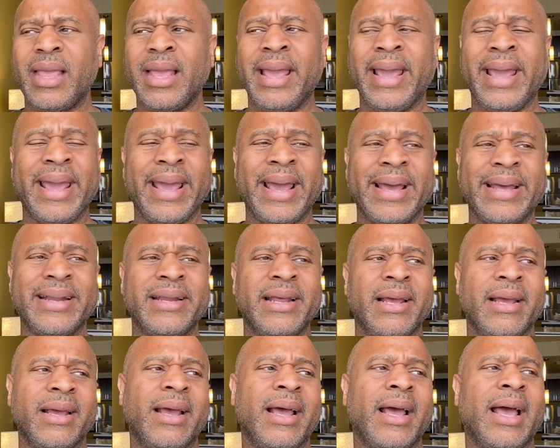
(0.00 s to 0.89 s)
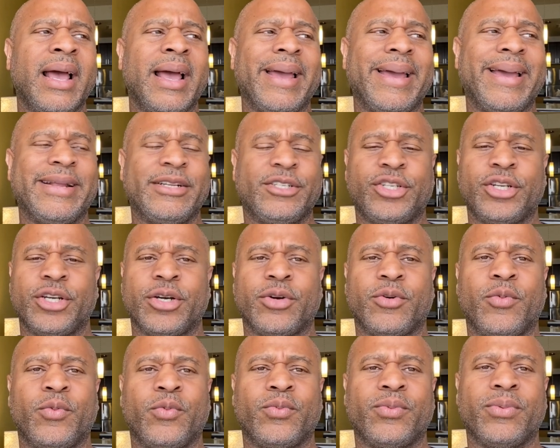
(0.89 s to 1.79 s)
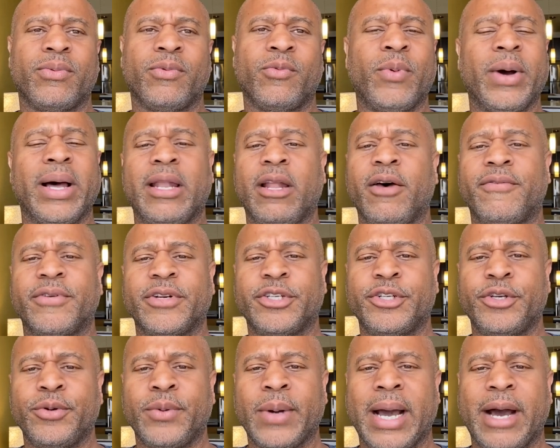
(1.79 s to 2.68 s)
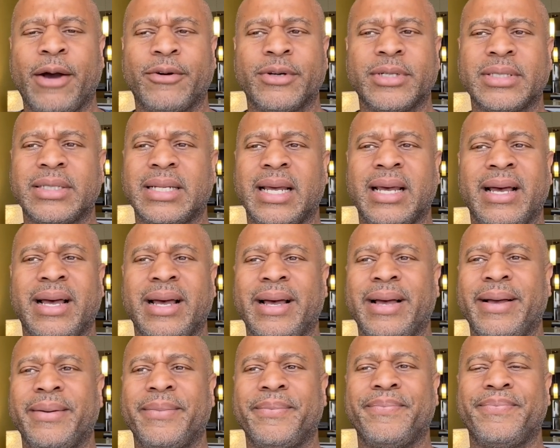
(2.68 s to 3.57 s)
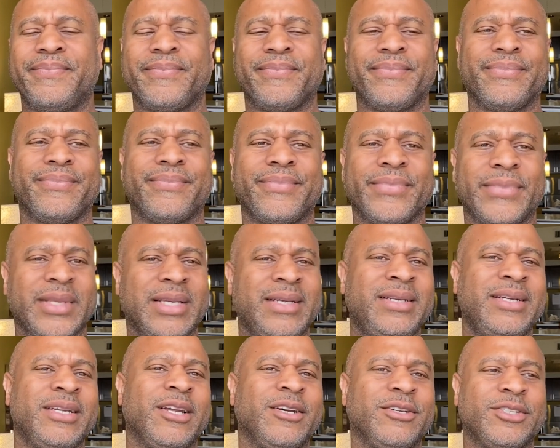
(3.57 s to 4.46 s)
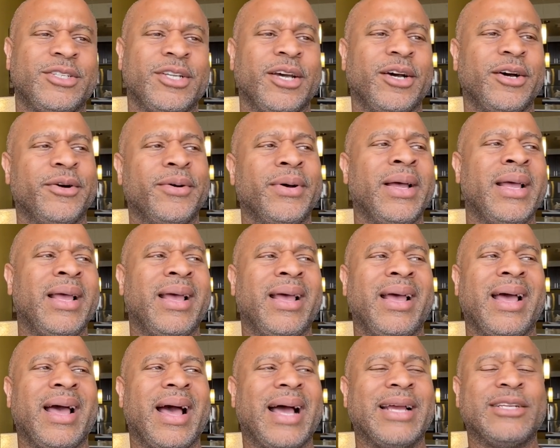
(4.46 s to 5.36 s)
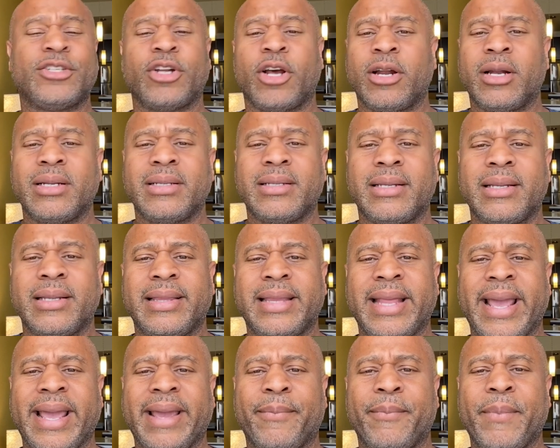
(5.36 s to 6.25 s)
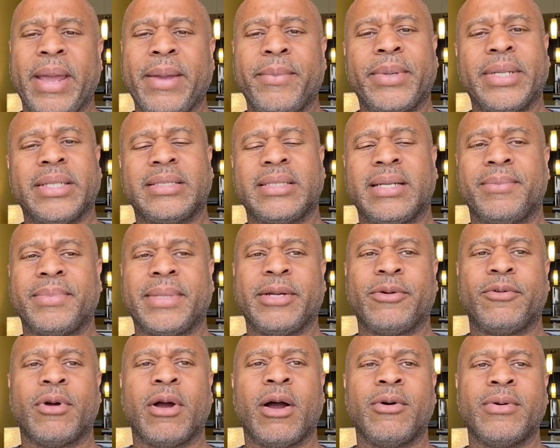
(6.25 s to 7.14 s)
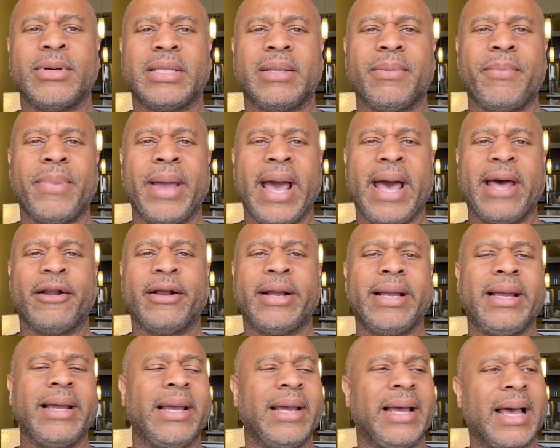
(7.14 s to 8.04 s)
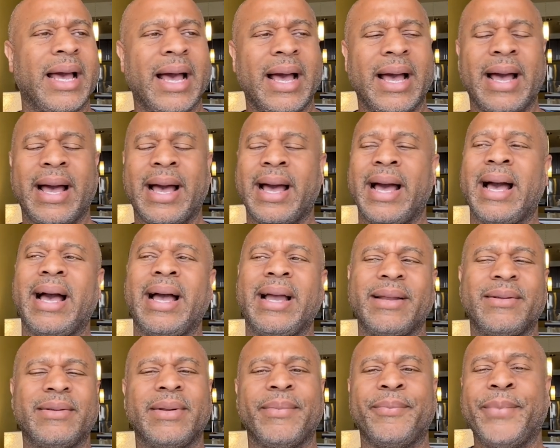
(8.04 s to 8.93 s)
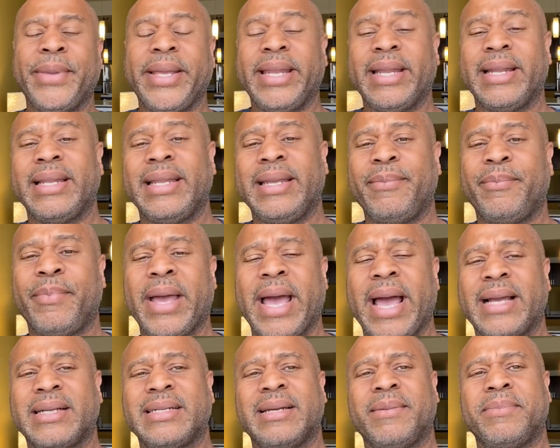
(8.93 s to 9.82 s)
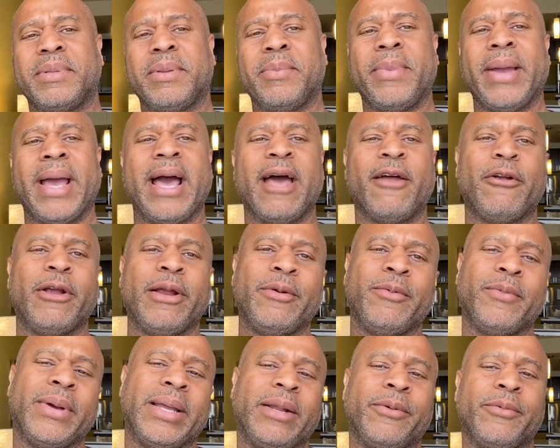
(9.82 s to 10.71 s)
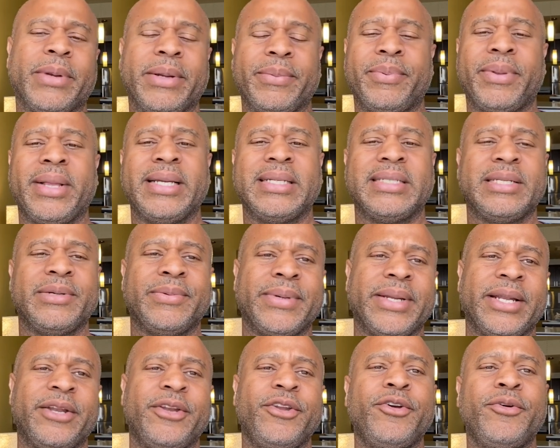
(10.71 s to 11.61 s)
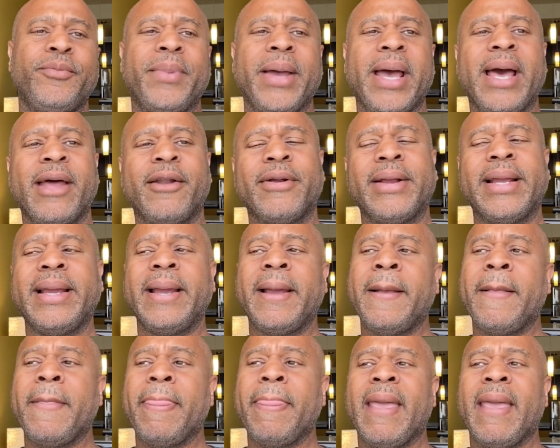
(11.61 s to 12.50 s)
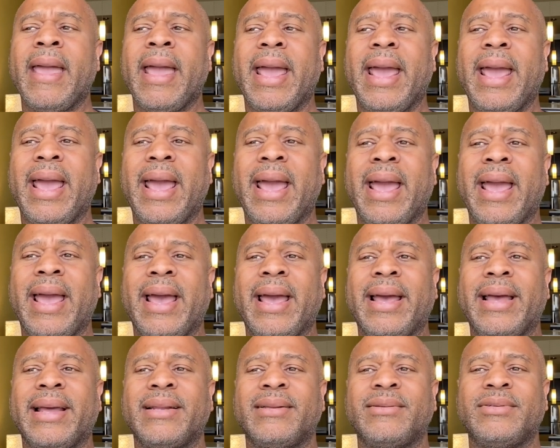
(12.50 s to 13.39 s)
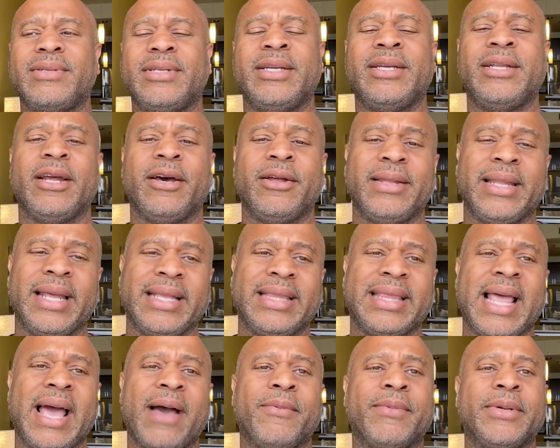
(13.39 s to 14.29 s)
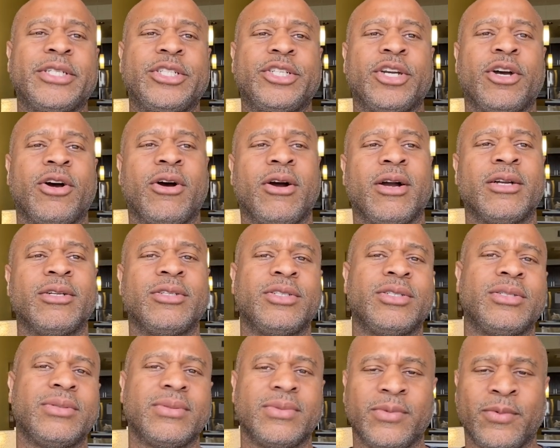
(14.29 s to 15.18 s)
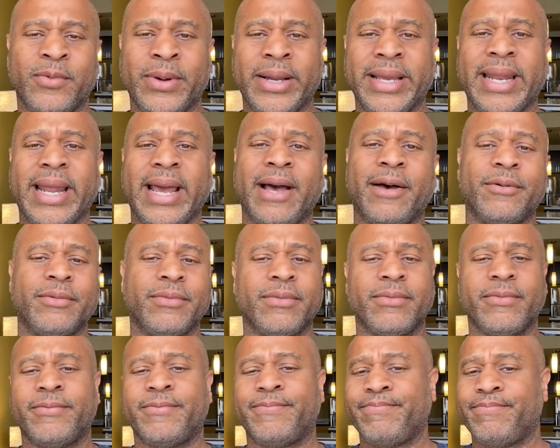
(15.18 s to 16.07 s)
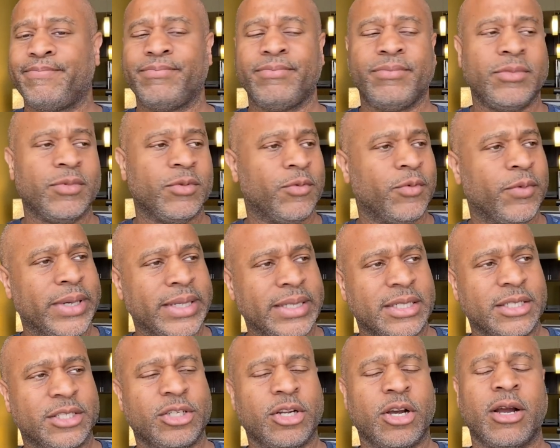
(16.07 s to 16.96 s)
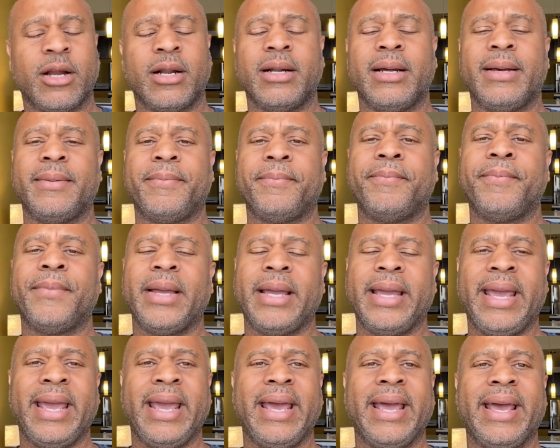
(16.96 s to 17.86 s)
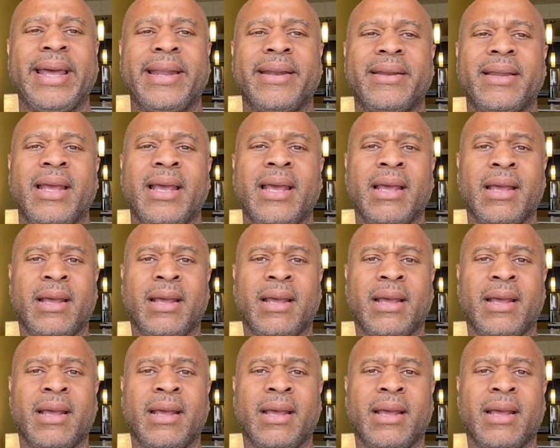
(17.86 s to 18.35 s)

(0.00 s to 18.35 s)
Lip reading: And it took well over 2 hours, you know, so I started to think maybe it's something wrong with the battery. I immediately packed up the battery, went and replaced it with a new battery, and, you know, let that one charge, went out, went to start up, and,